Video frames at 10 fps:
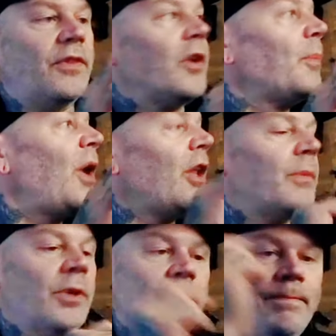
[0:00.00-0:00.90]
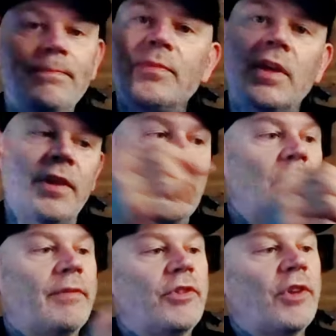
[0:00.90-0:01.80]
they're polymer. They do
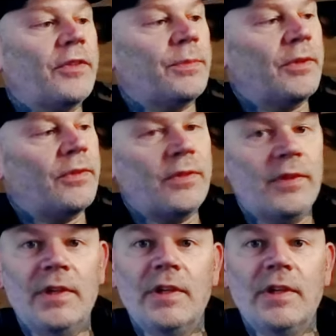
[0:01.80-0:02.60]
have adjustments.